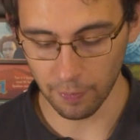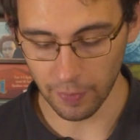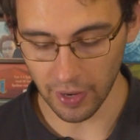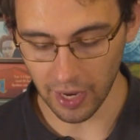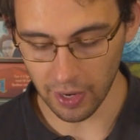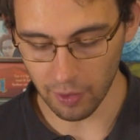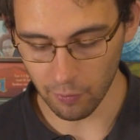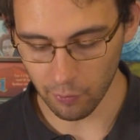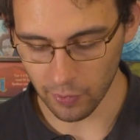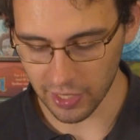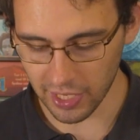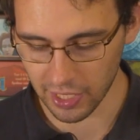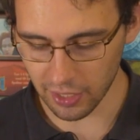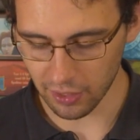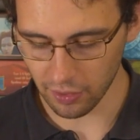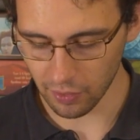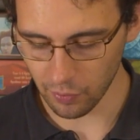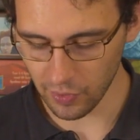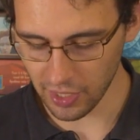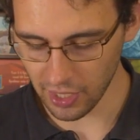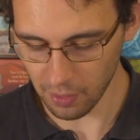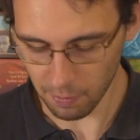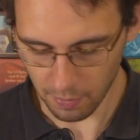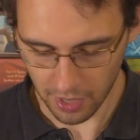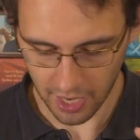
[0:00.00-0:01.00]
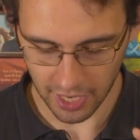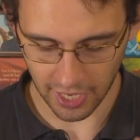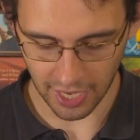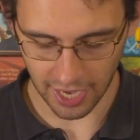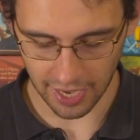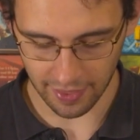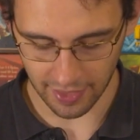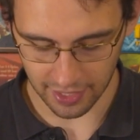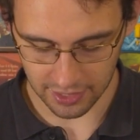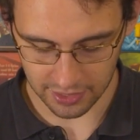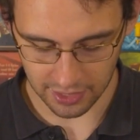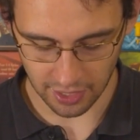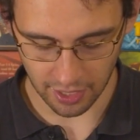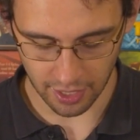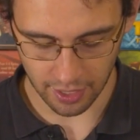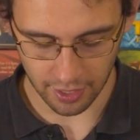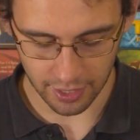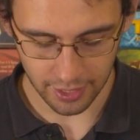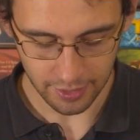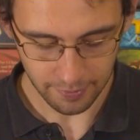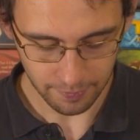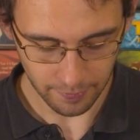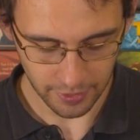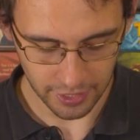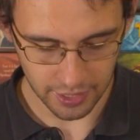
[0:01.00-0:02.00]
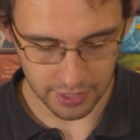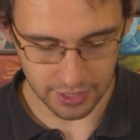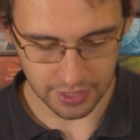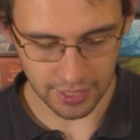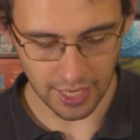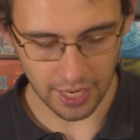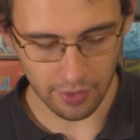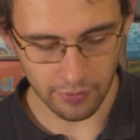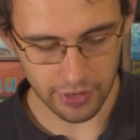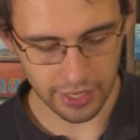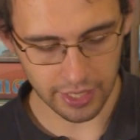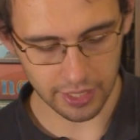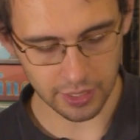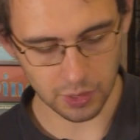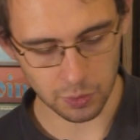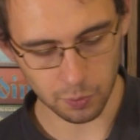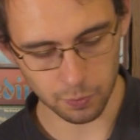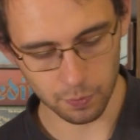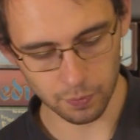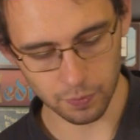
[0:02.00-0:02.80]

But we can mitigate that slightly because now we can